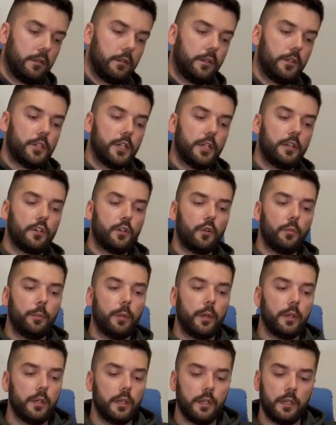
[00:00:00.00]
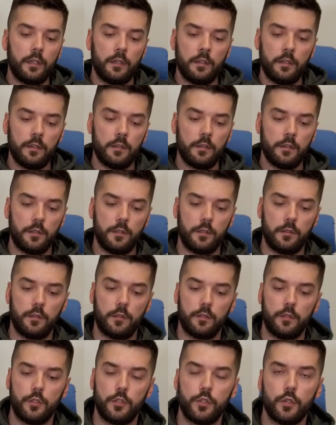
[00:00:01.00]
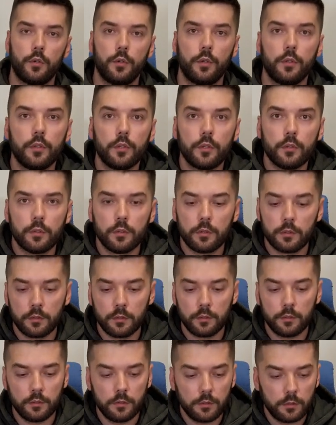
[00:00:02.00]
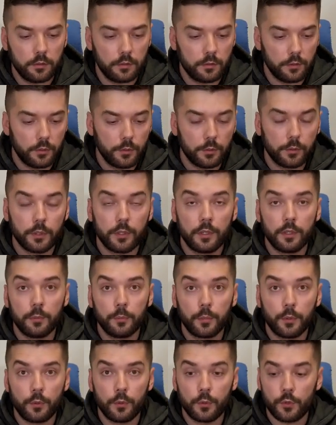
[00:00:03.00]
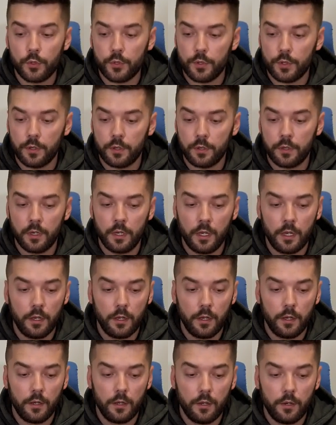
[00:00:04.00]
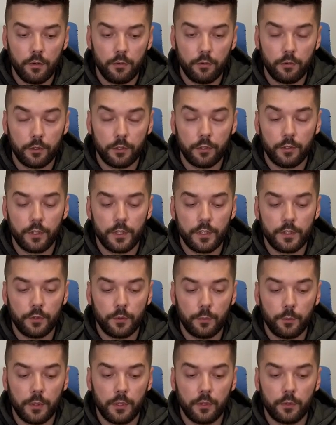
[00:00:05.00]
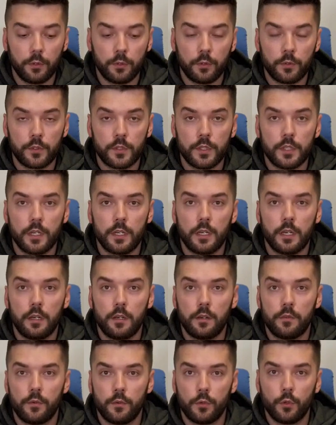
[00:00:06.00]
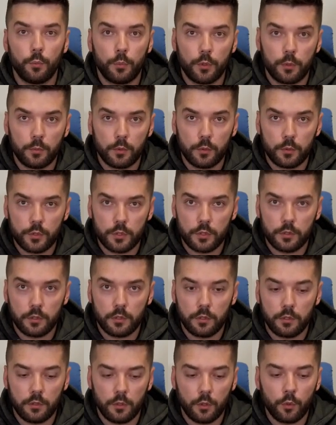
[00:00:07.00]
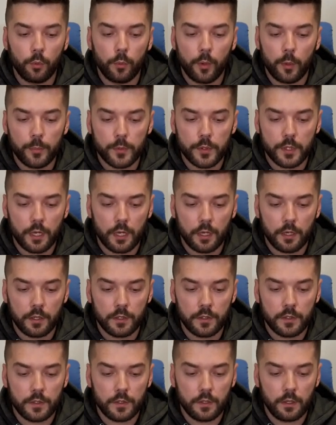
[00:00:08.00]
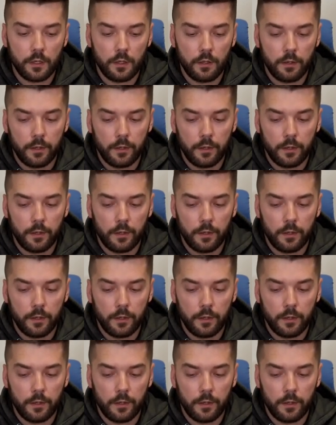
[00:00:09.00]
The Czech company joined the Ukrainian producer for the reason because they have no promotion, no websites.